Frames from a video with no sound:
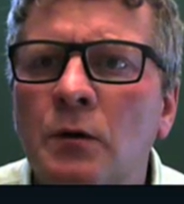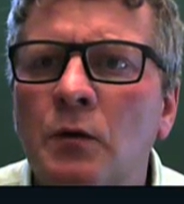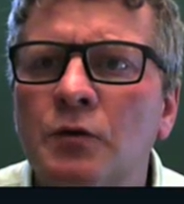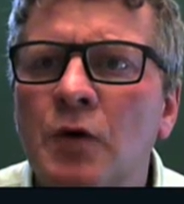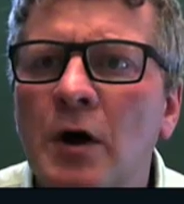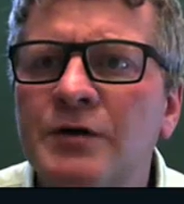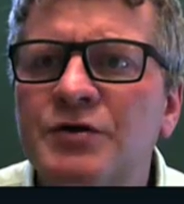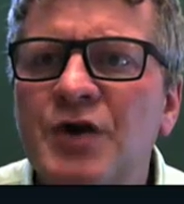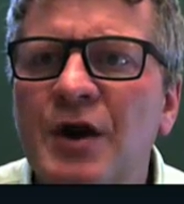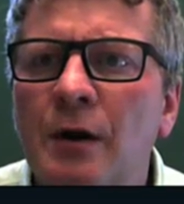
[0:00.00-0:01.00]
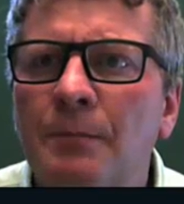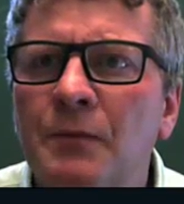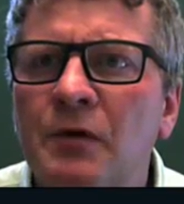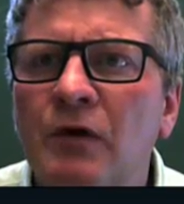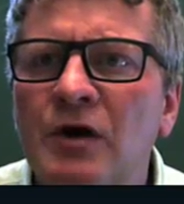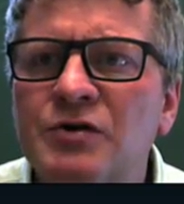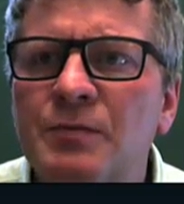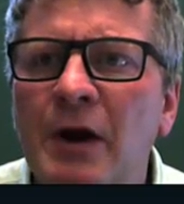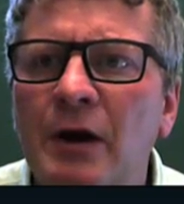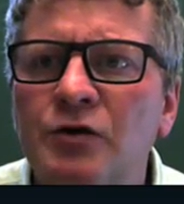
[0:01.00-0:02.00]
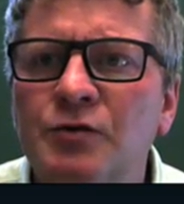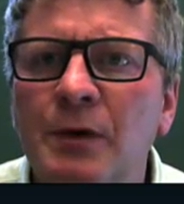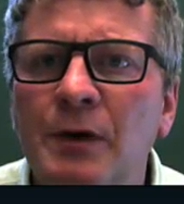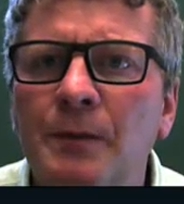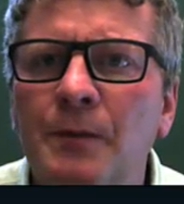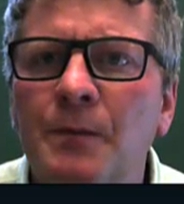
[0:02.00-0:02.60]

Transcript: We'll try to set up device management.